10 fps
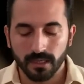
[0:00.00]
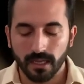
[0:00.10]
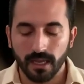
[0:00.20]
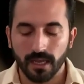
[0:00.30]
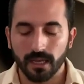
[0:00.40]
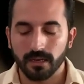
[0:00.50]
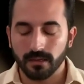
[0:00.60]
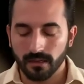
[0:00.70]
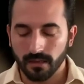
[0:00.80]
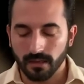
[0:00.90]
And
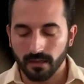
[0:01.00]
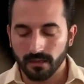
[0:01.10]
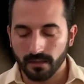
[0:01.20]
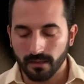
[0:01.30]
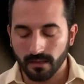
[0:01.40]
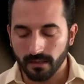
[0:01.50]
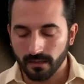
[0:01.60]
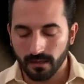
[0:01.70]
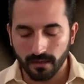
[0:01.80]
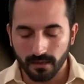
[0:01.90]

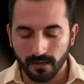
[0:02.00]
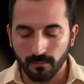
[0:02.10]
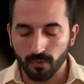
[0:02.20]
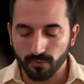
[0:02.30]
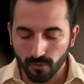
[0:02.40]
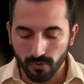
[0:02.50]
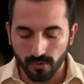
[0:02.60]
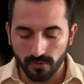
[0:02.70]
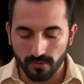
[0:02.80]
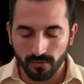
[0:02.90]
a
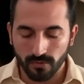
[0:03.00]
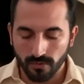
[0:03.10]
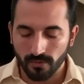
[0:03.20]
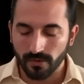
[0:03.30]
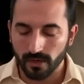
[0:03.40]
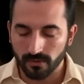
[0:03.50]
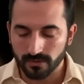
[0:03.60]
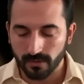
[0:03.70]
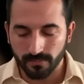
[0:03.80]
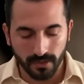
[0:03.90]
montuno that goes
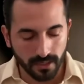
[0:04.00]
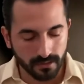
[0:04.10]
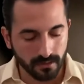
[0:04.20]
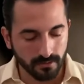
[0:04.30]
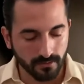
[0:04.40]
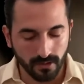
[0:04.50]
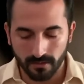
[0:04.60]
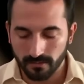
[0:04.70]
something like this, right?